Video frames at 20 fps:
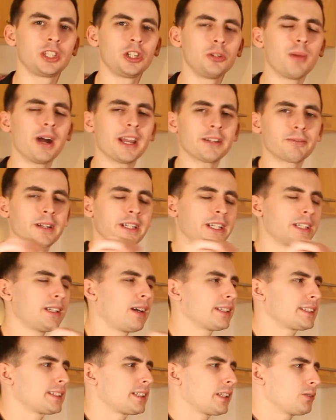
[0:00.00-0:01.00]
You might
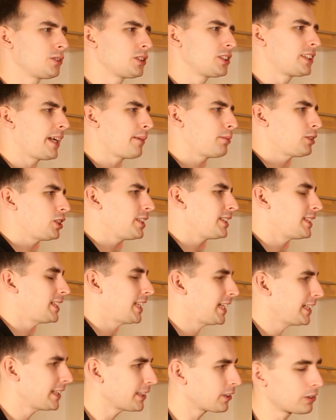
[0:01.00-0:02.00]
recognise those steps she's
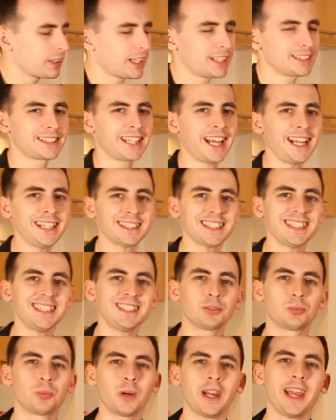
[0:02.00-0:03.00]
standing on as that
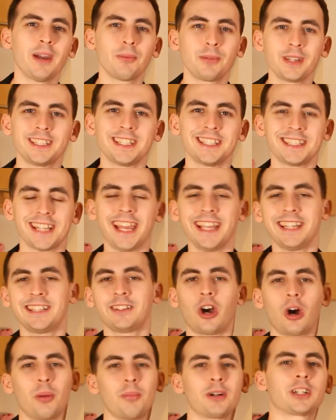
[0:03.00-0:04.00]
is where we did a
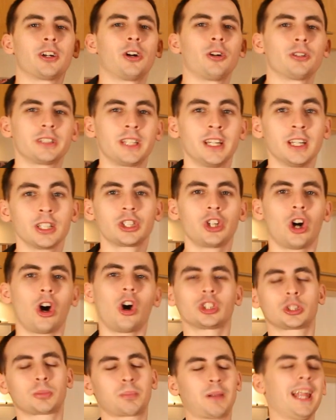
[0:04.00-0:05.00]
Comic Con
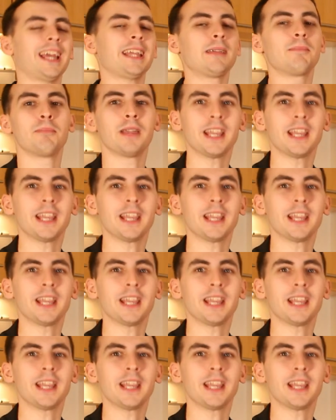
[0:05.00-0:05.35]
cosplay